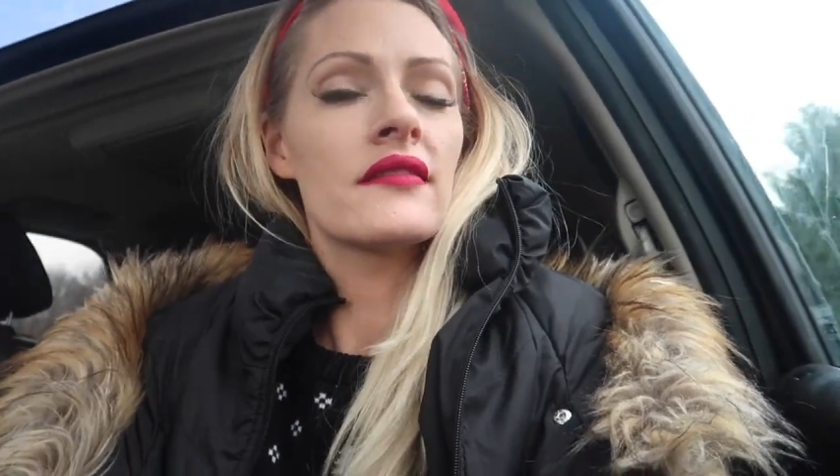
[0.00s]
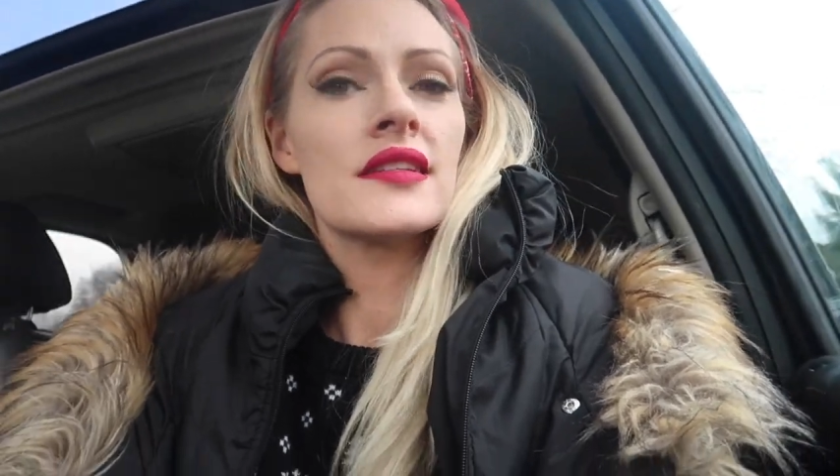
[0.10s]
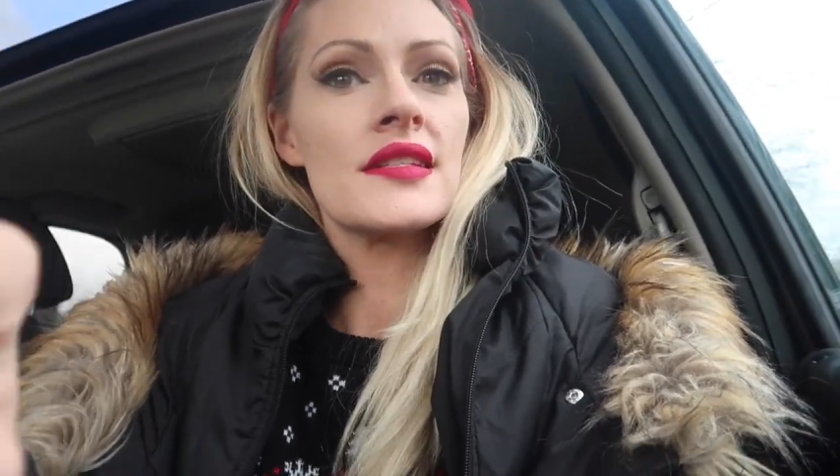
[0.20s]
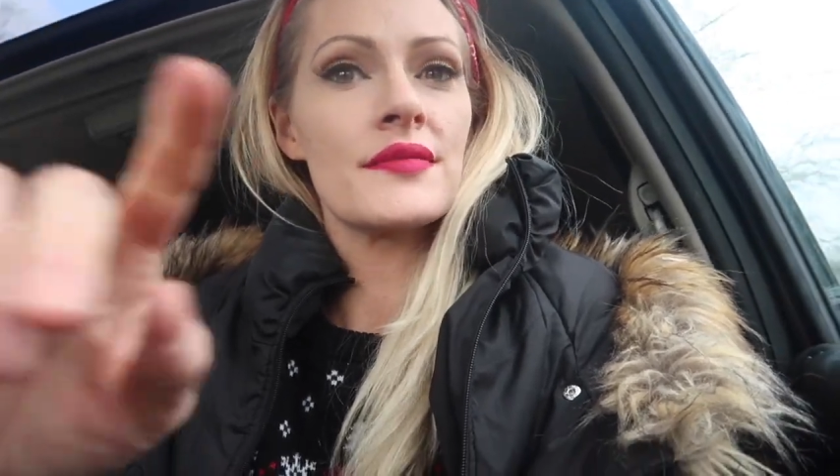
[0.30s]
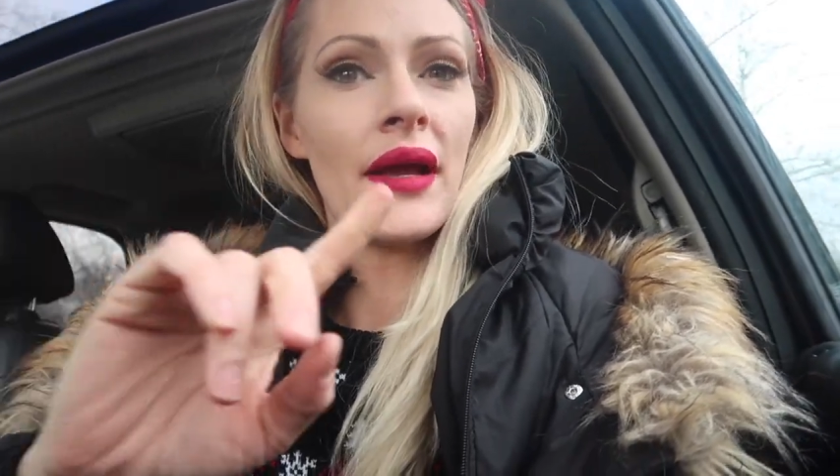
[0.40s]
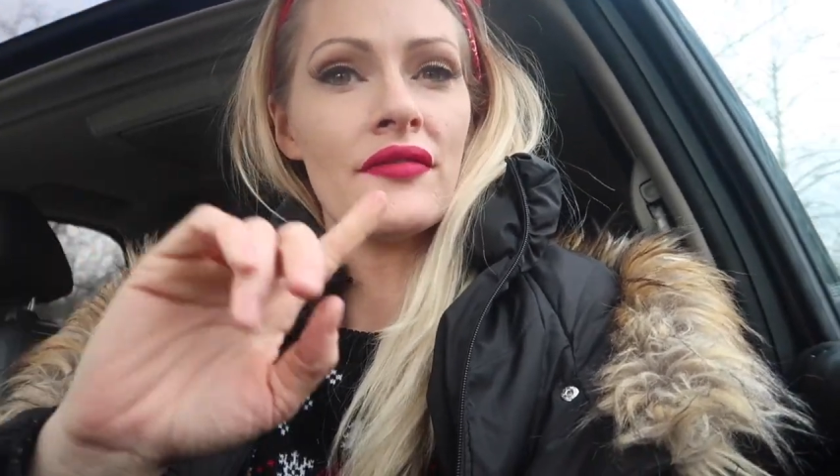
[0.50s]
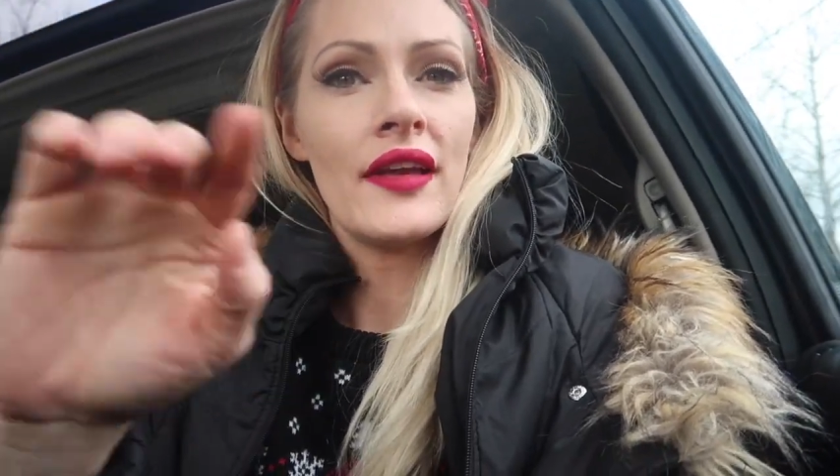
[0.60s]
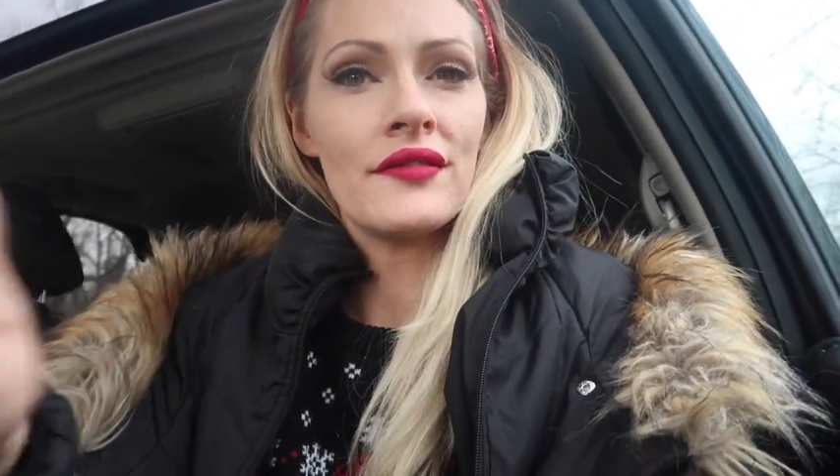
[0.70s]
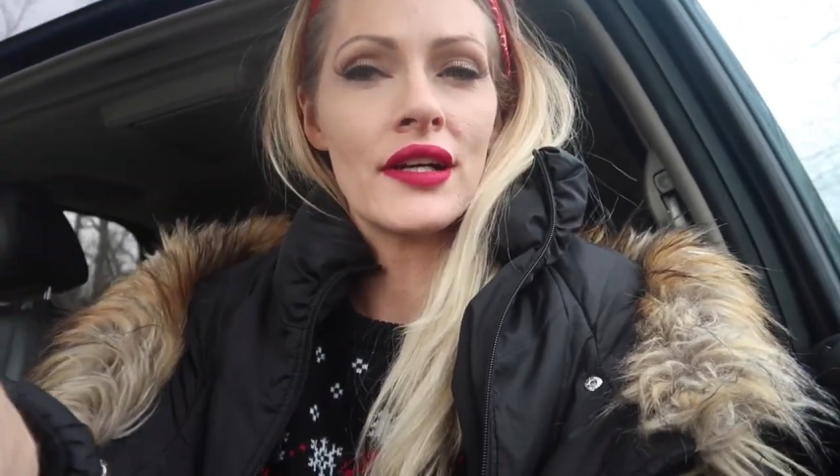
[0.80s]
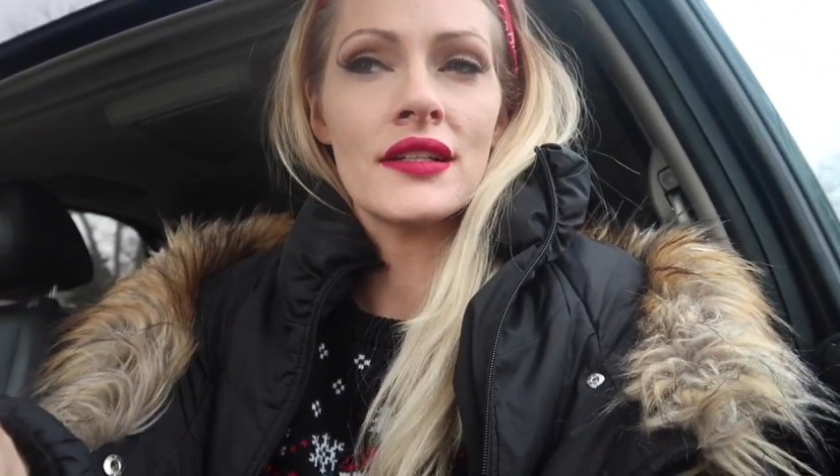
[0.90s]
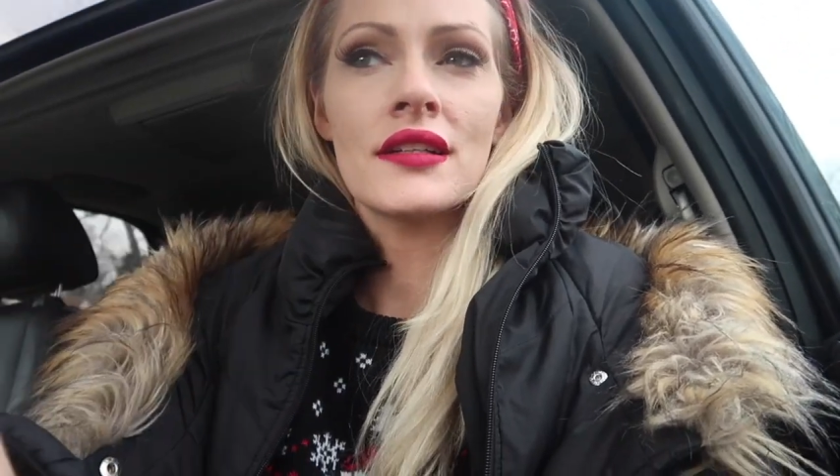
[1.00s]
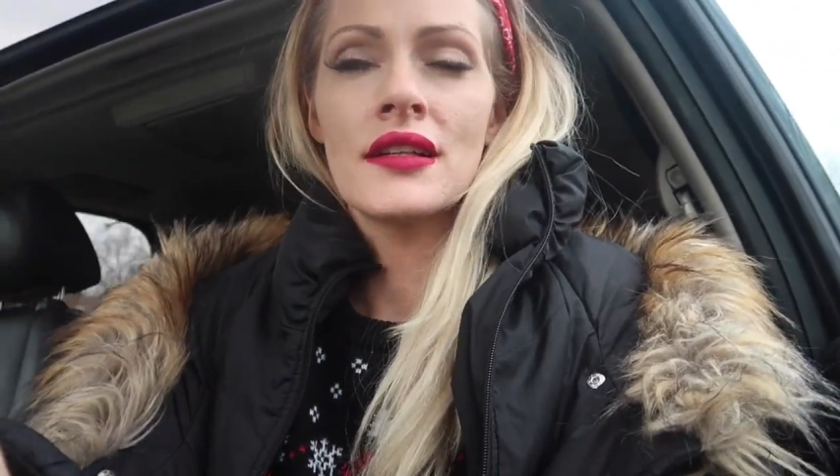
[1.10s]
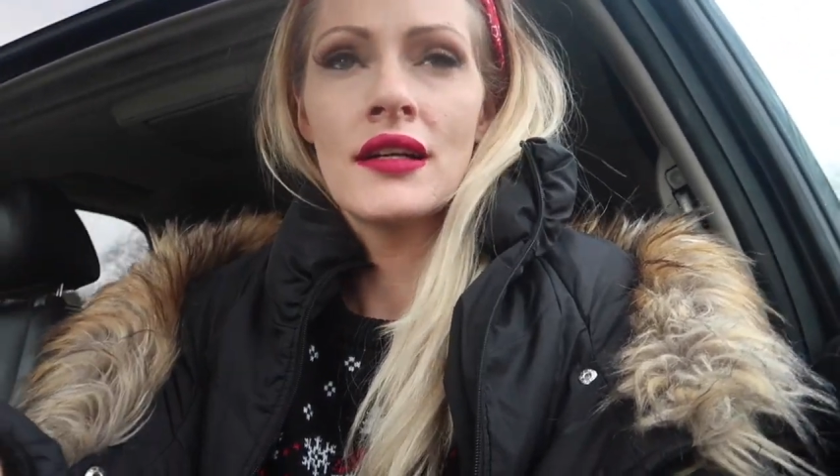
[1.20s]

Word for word: This is my favorite